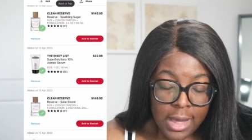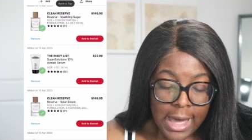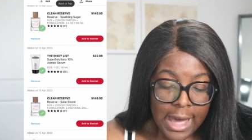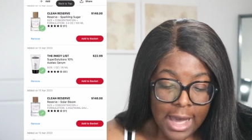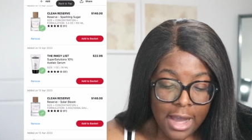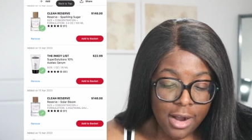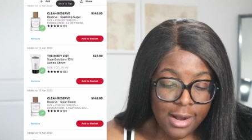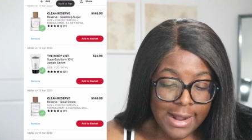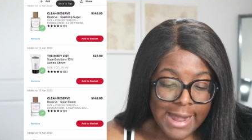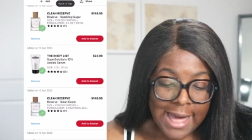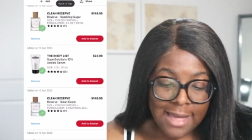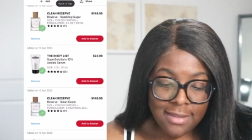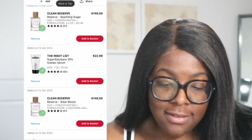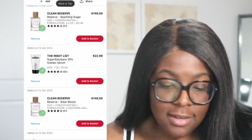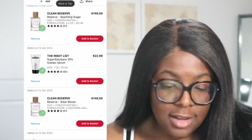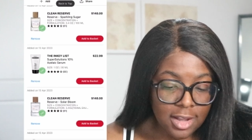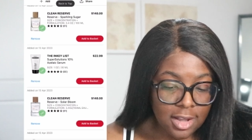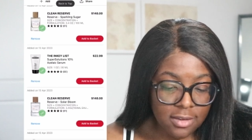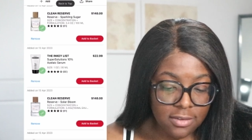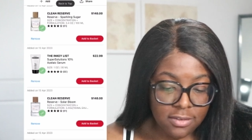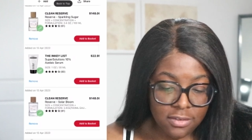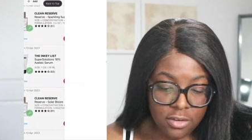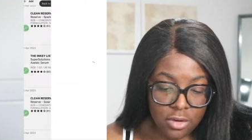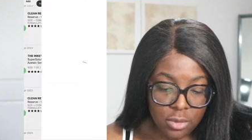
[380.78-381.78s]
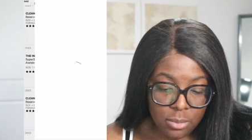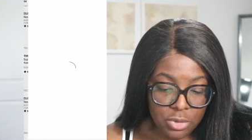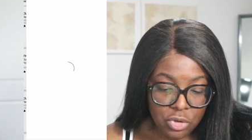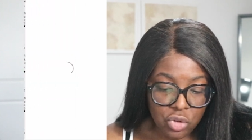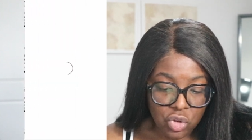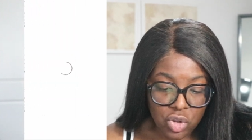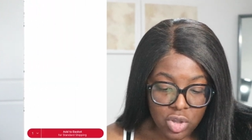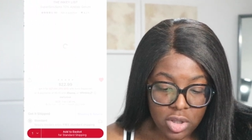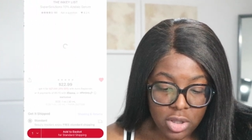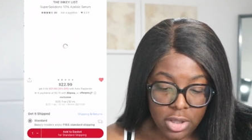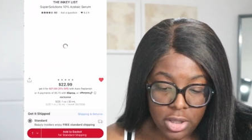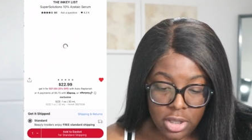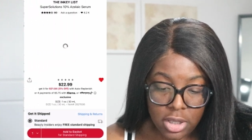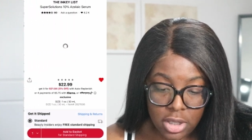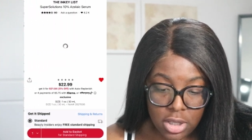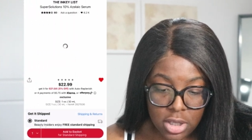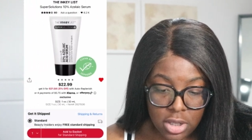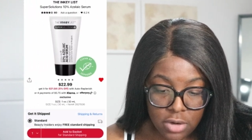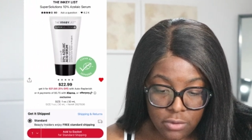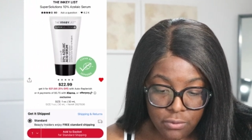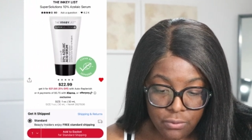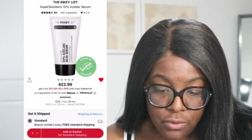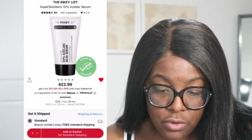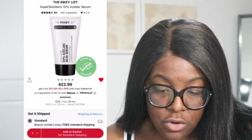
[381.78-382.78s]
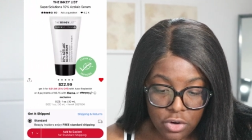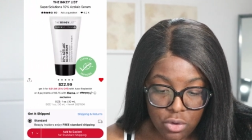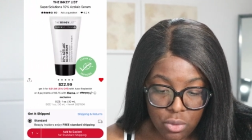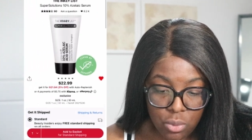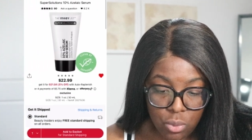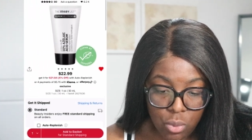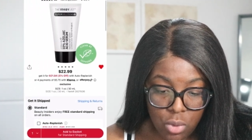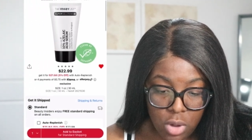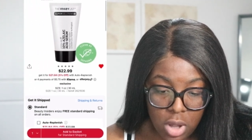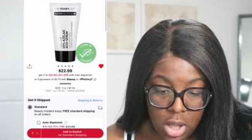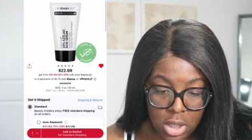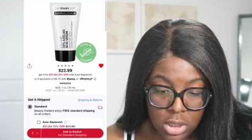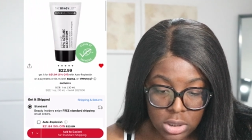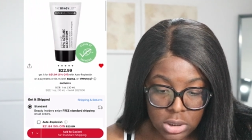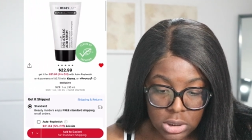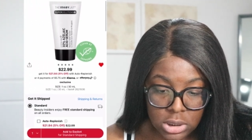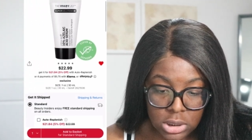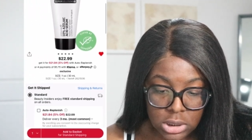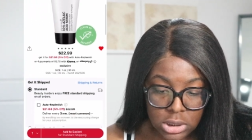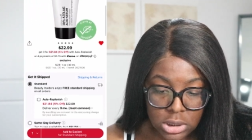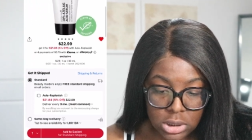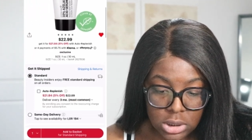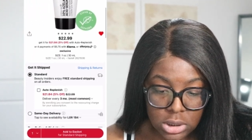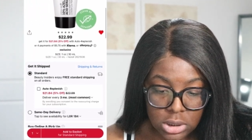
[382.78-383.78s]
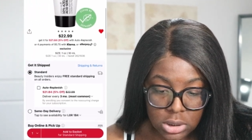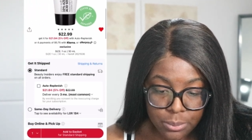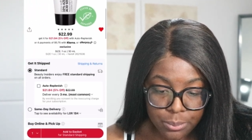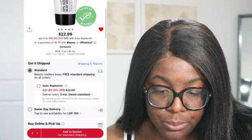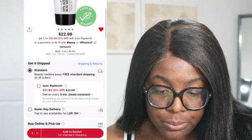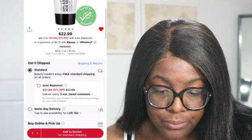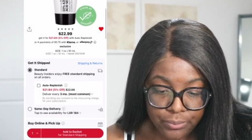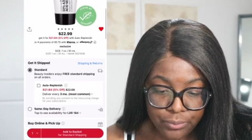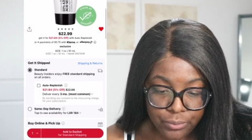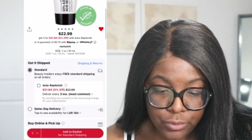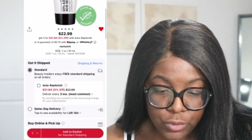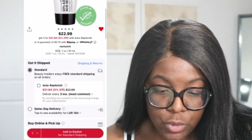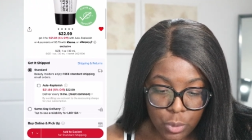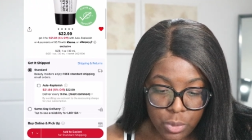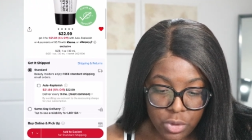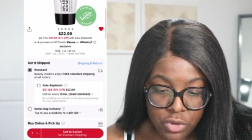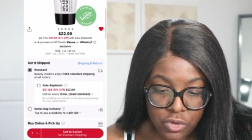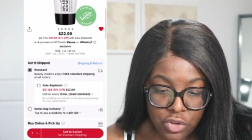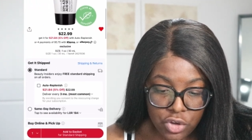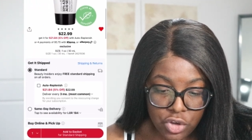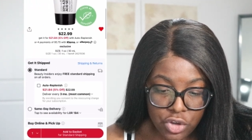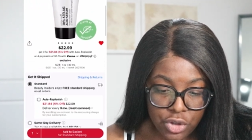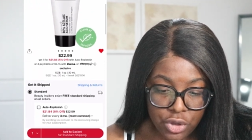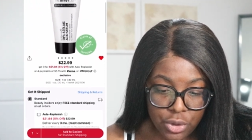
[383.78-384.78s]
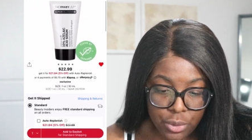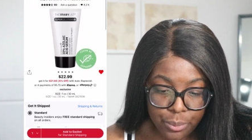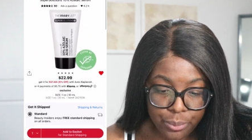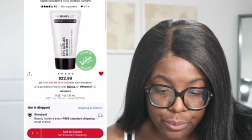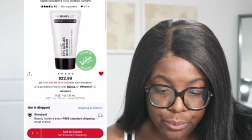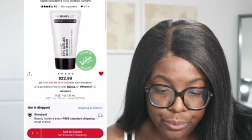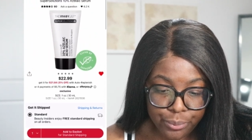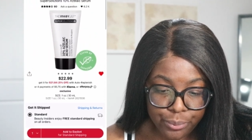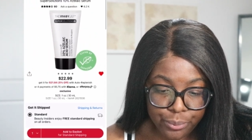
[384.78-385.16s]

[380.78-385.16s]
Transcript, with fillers: Her azelaic serum is good for the girls. What does it do?